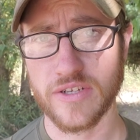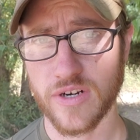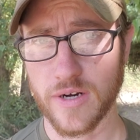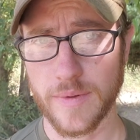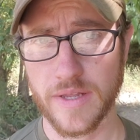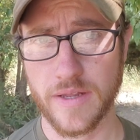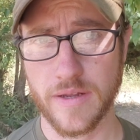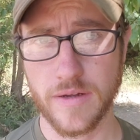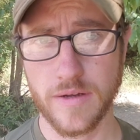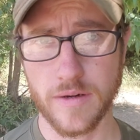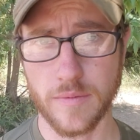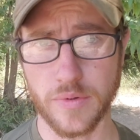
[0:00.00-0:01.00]
are going to be
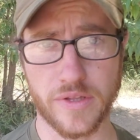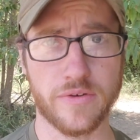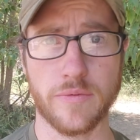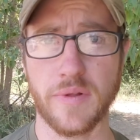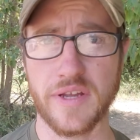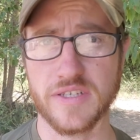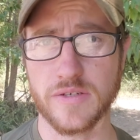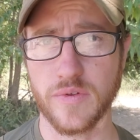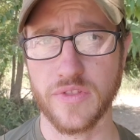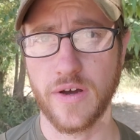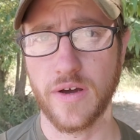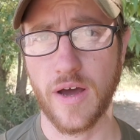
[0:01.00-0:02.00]
completely replaced
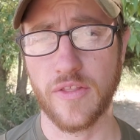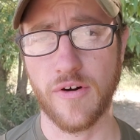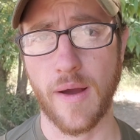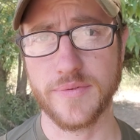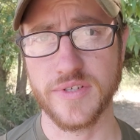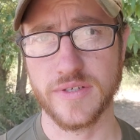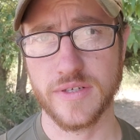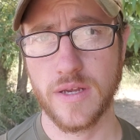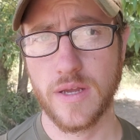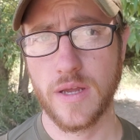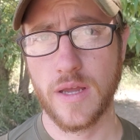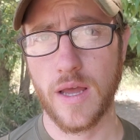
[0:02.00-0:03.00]
with other options
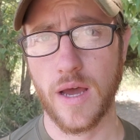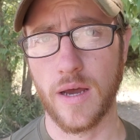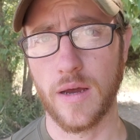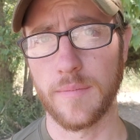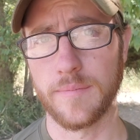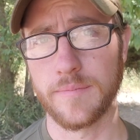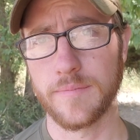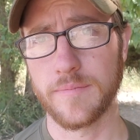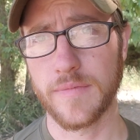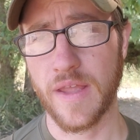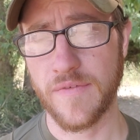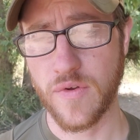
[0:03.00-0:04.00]

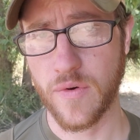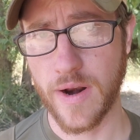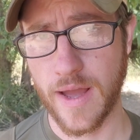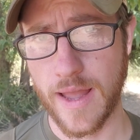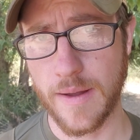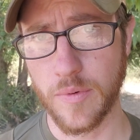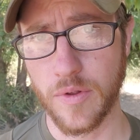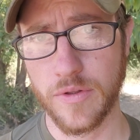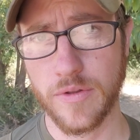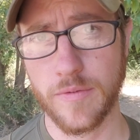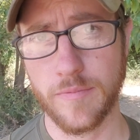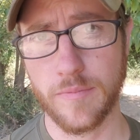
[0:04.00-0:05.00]
if you are not able,
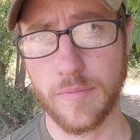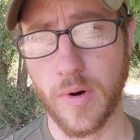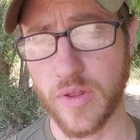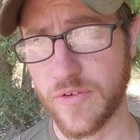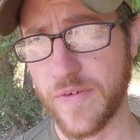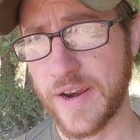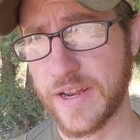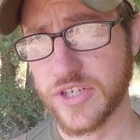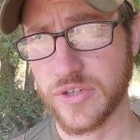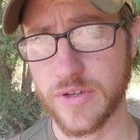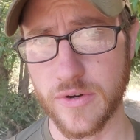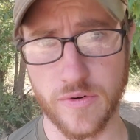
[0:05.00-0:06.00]
whether
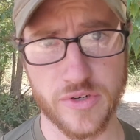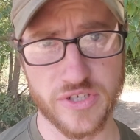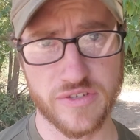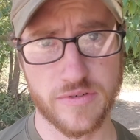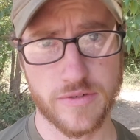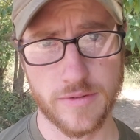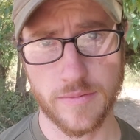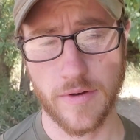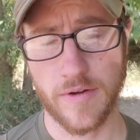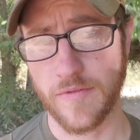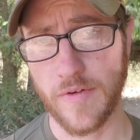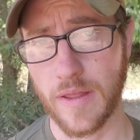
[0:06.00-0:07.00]
financially or just
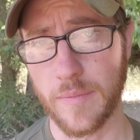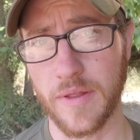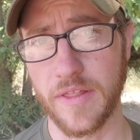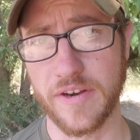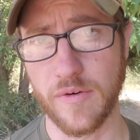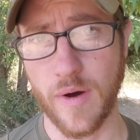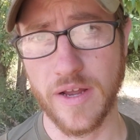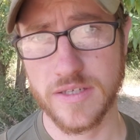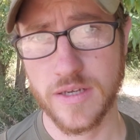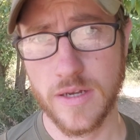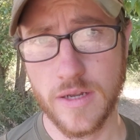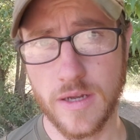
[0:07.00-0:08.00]
availability
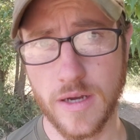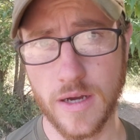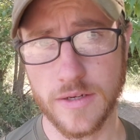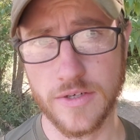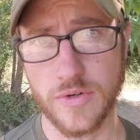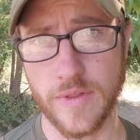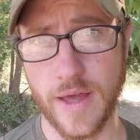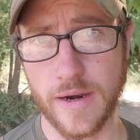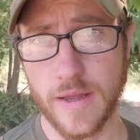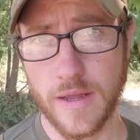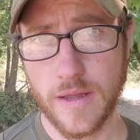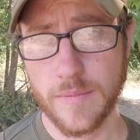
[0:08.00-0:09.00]
wise, to do that.
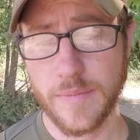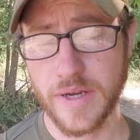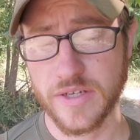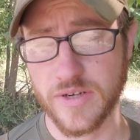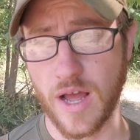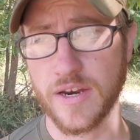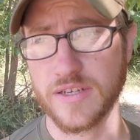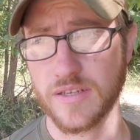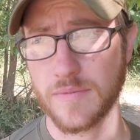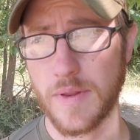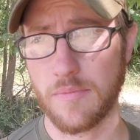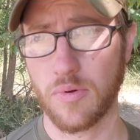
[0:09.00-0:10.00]
Because
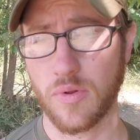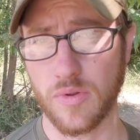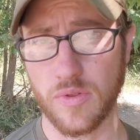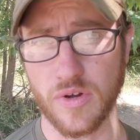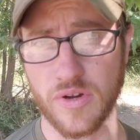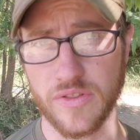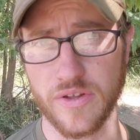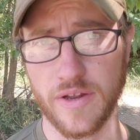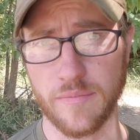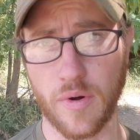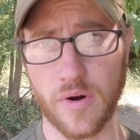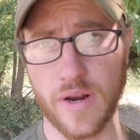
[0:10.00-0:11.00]
honestly, people look at the gun
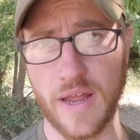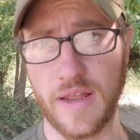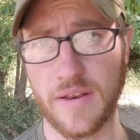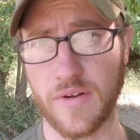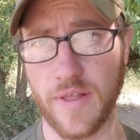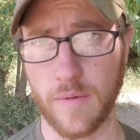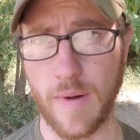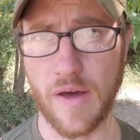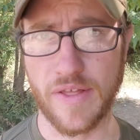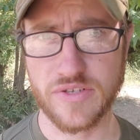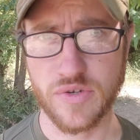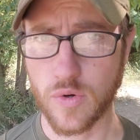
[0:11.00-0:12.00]
part and they're like, wow,
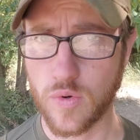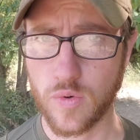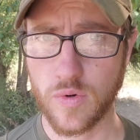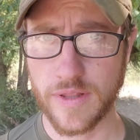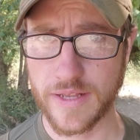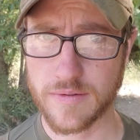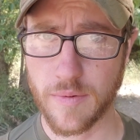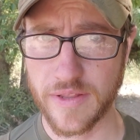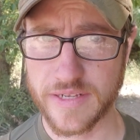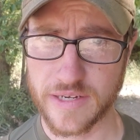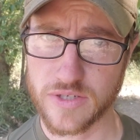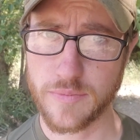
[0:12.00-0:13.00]
that's so cool, and that's the part
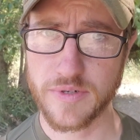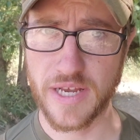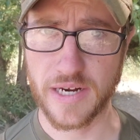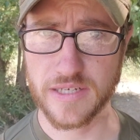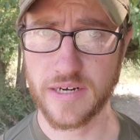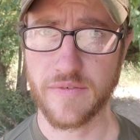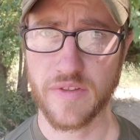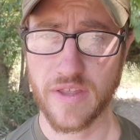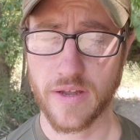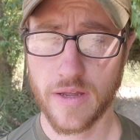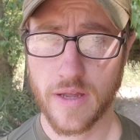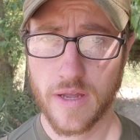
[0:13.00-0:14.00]
that's like super sexy and
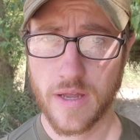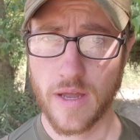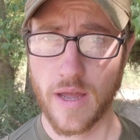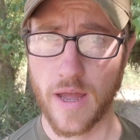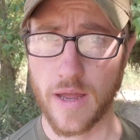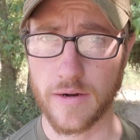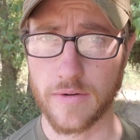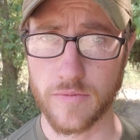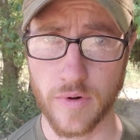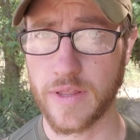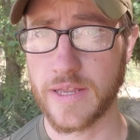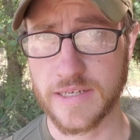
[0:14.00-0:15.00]
everything, and
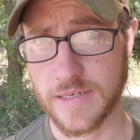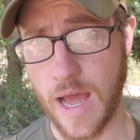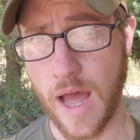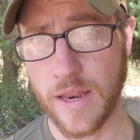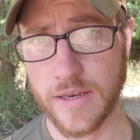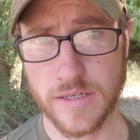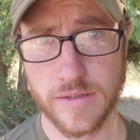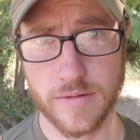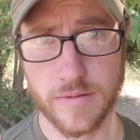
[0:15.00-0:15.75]
really it's not. It's